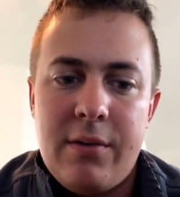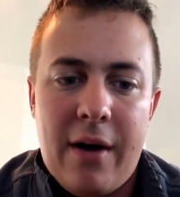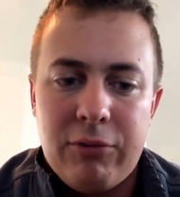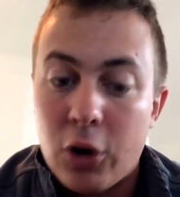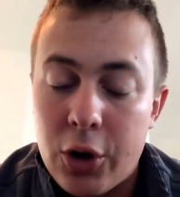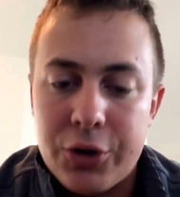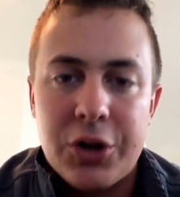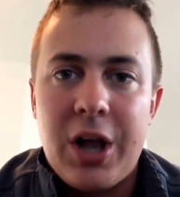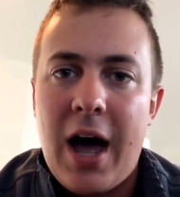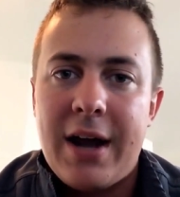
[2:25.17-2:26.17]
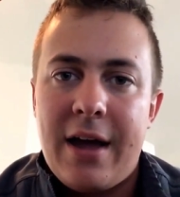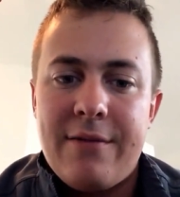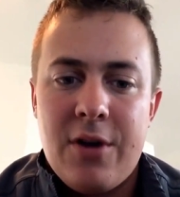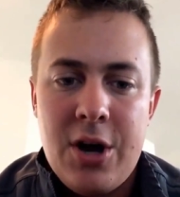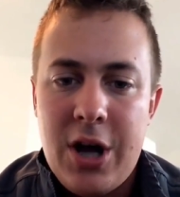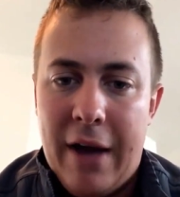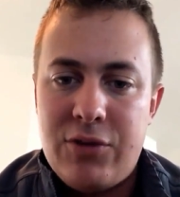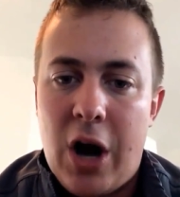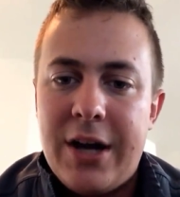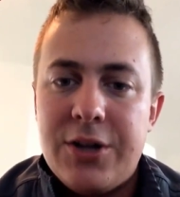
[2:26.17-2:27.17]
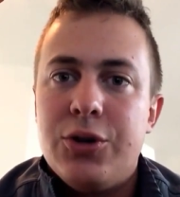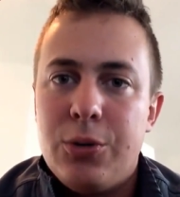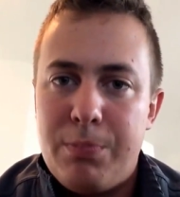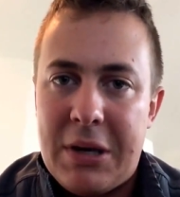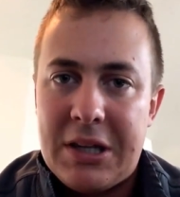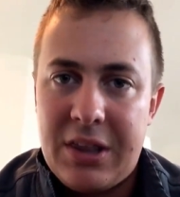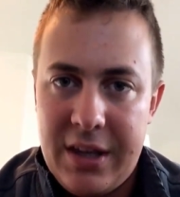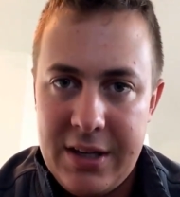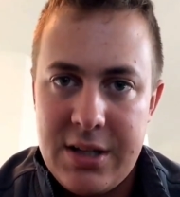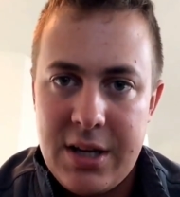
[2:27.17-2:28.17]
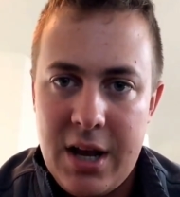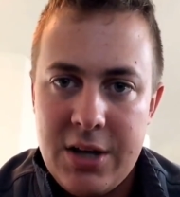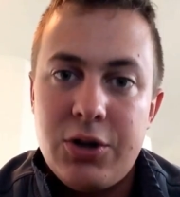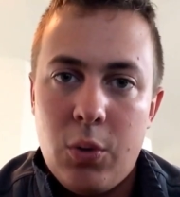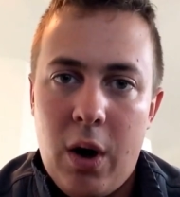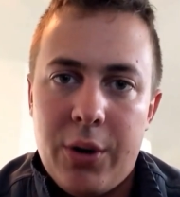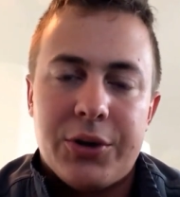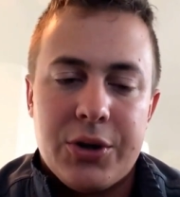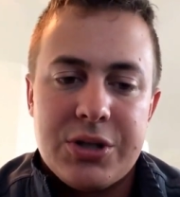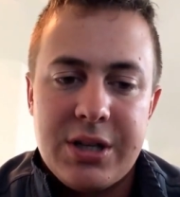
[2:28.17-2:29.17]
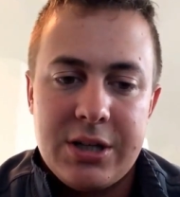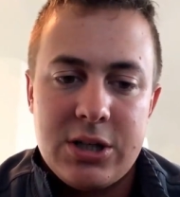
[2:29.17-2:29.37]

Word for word: I've learned a lot. I've, I've tried to do big things and, and do well with those things.